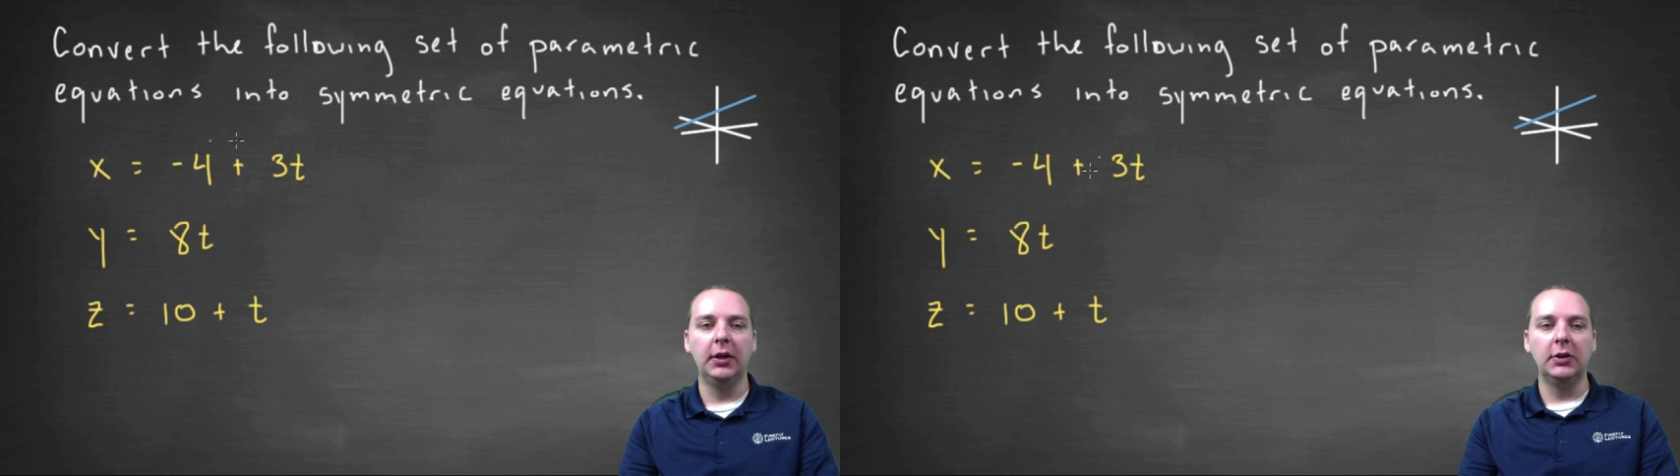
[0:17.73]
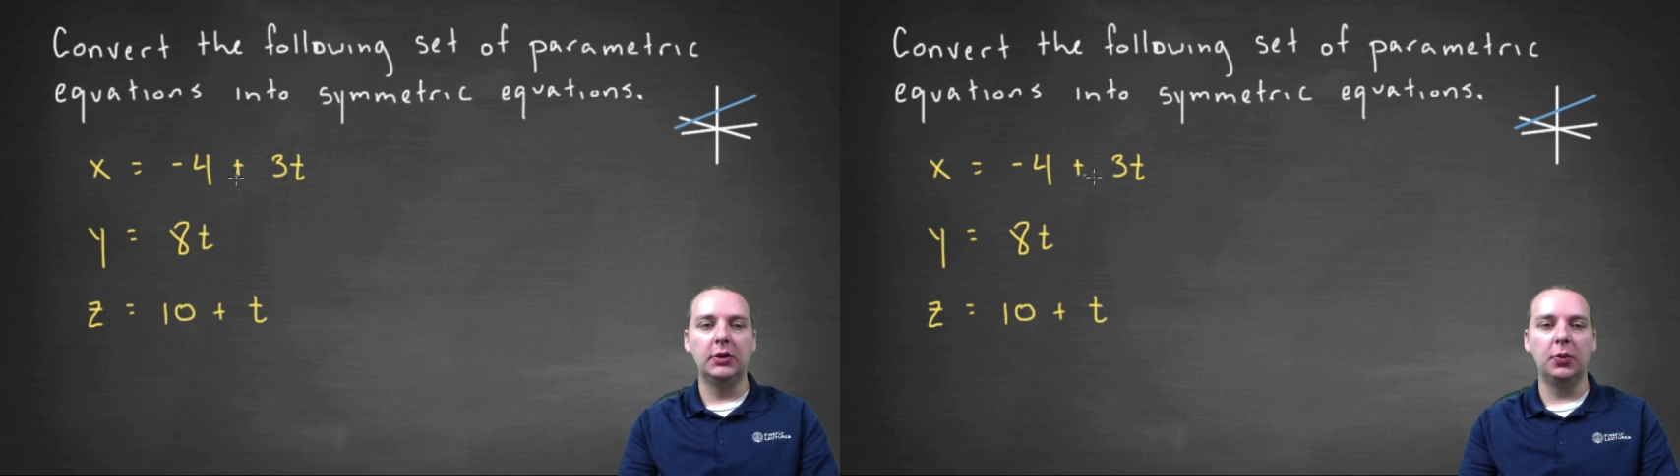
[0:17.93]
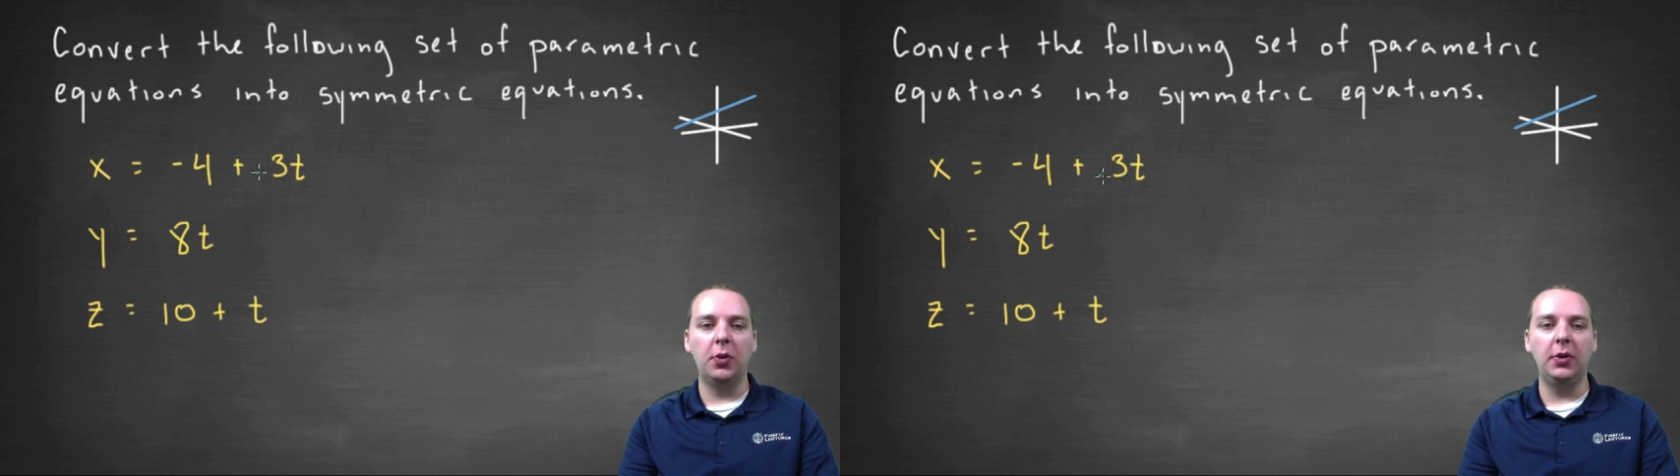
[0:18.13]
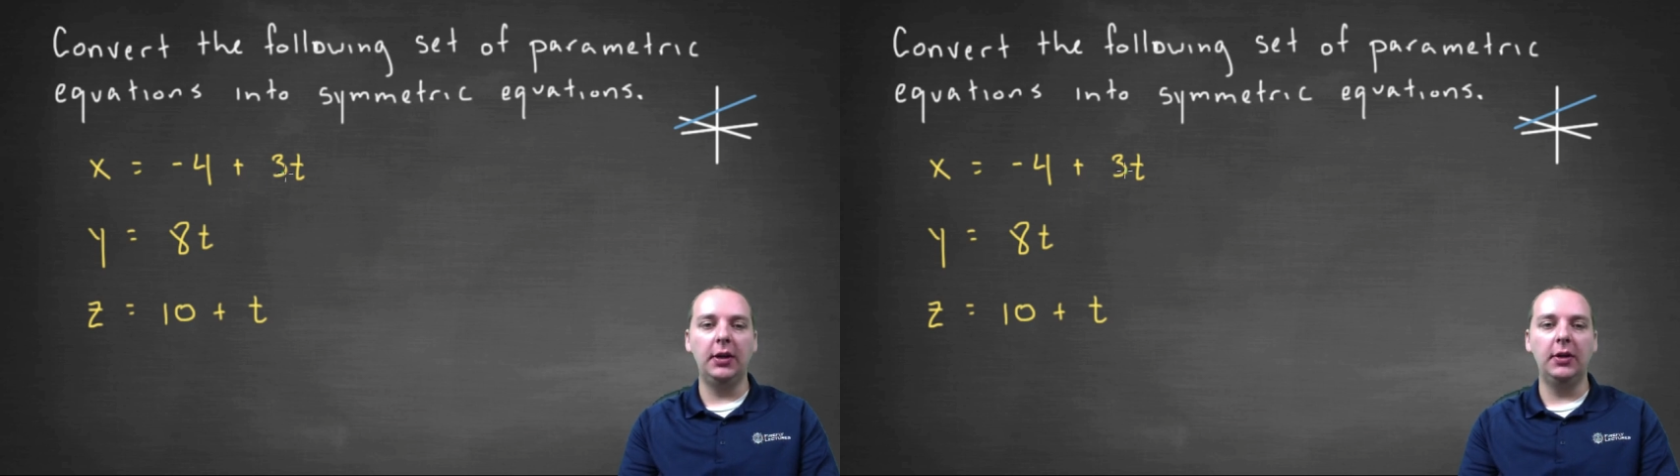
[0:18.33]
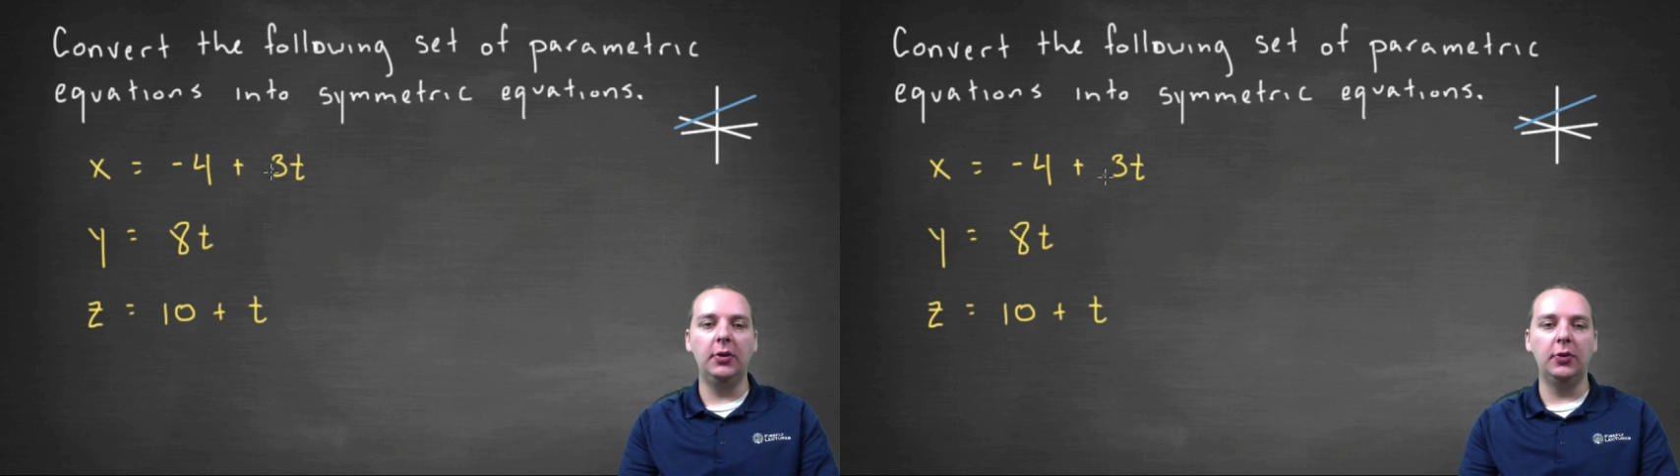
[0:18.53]
So what we
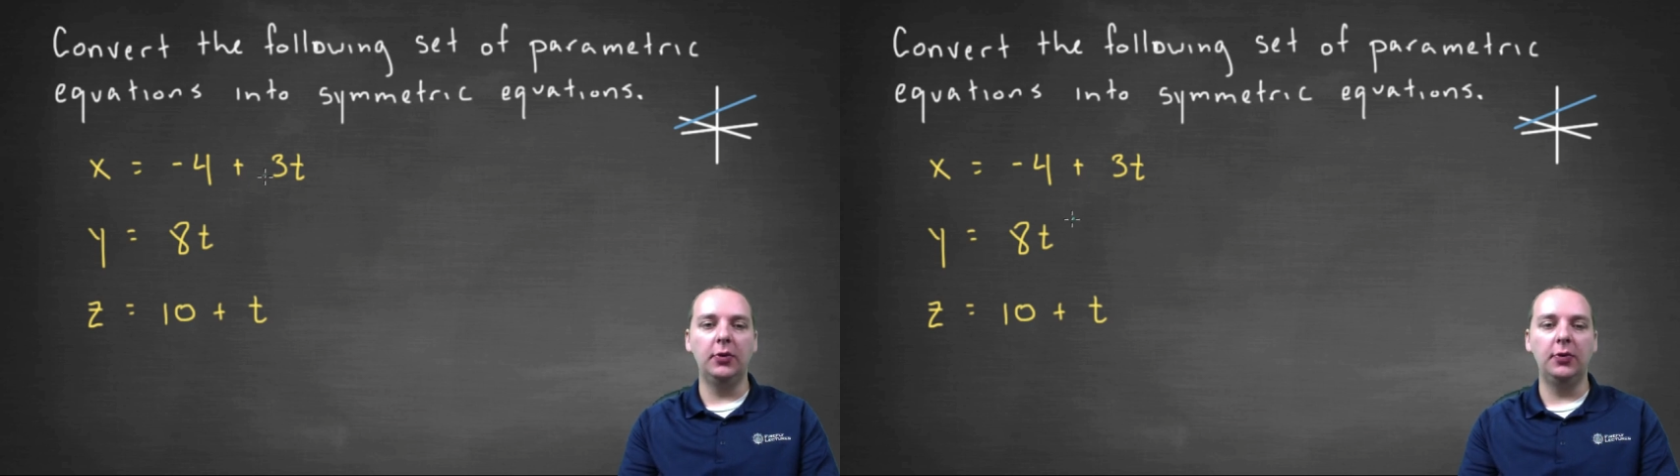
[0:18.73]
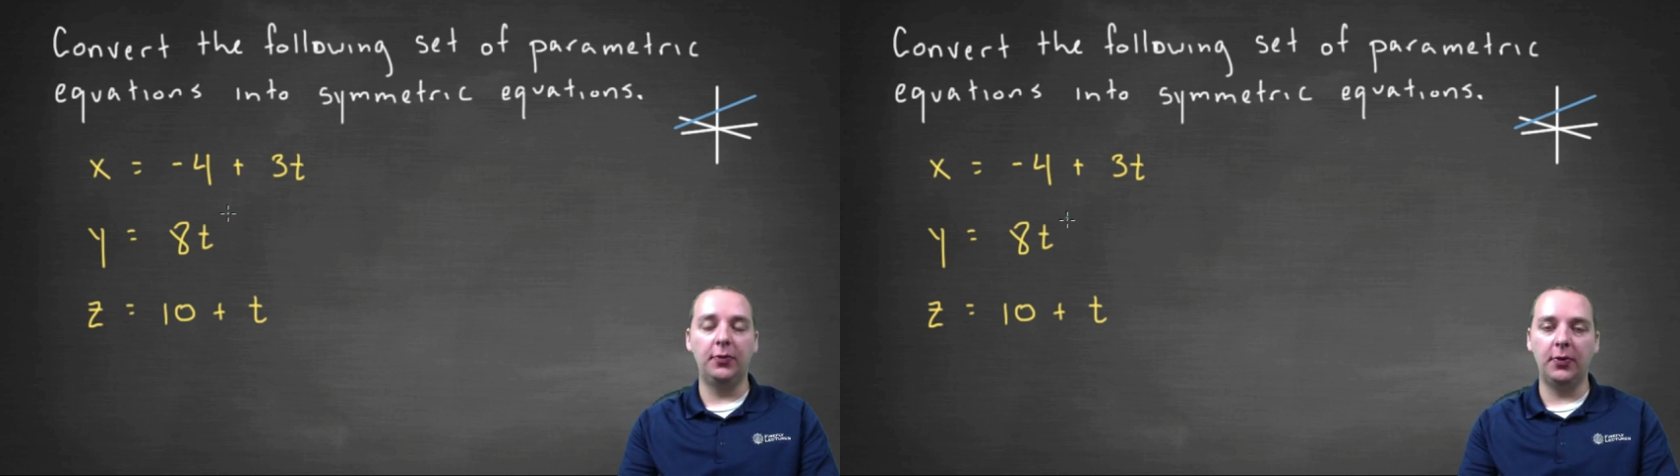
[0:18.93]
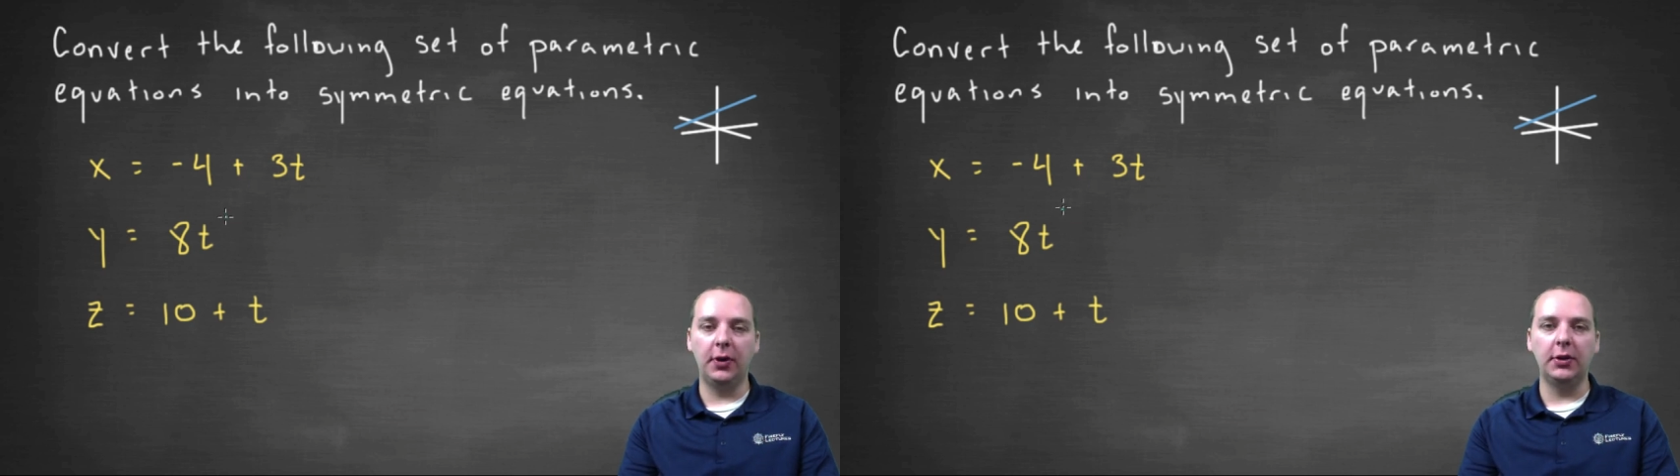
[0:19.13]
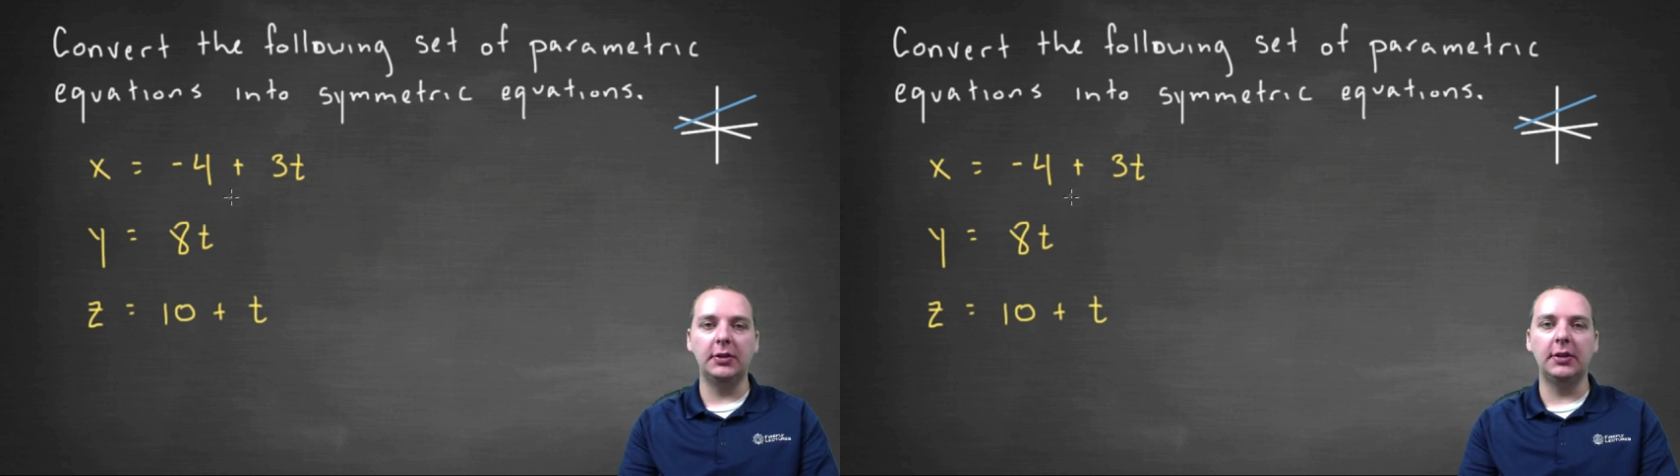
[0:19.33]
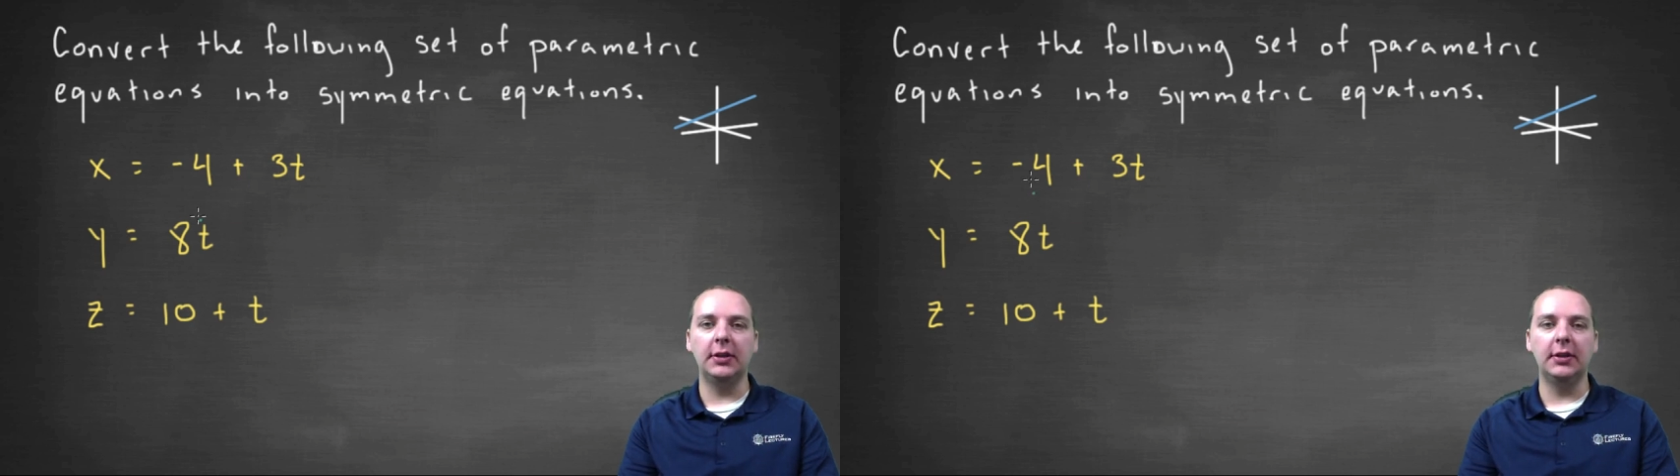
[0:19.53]
need to do
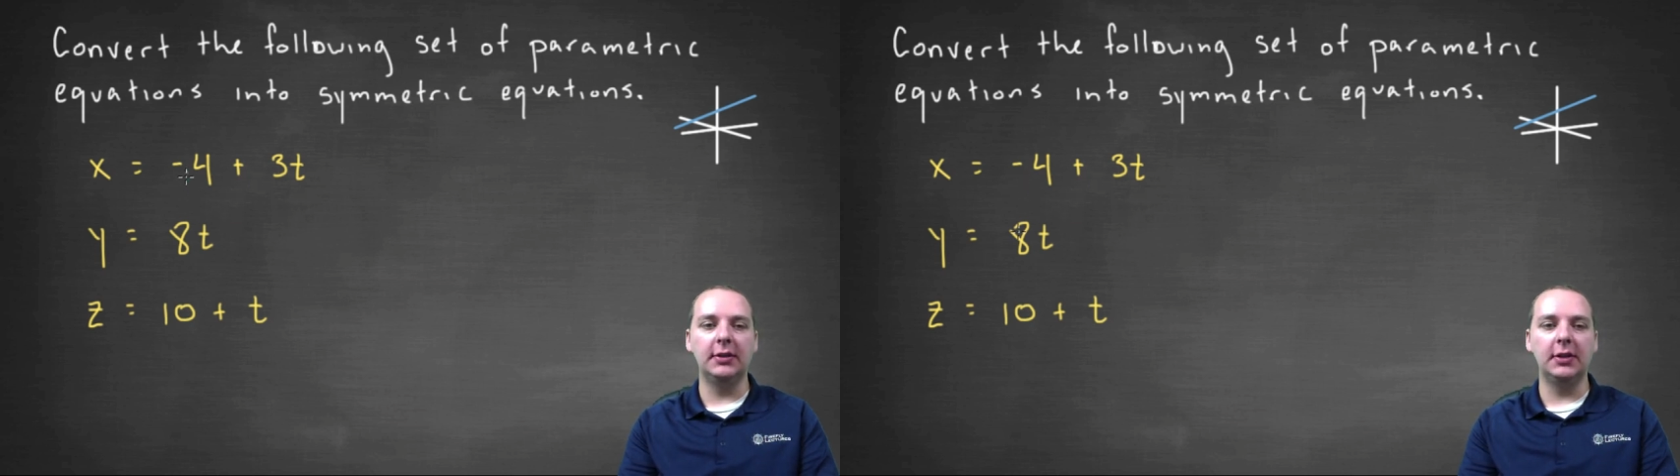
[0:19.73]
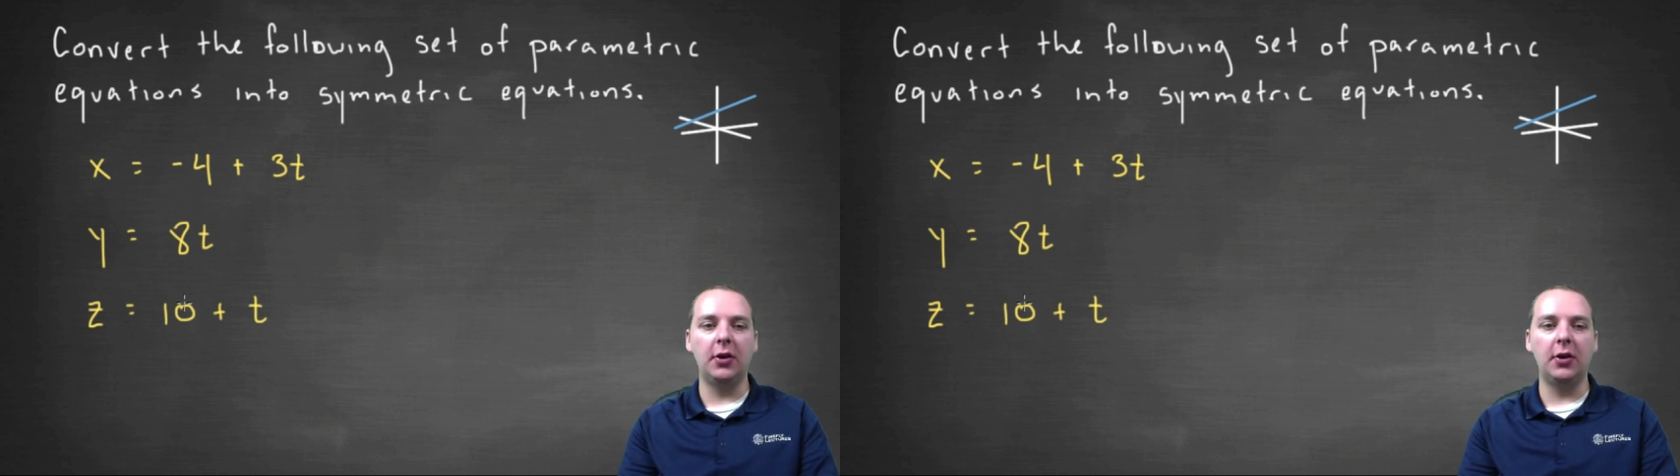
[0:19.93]
first is,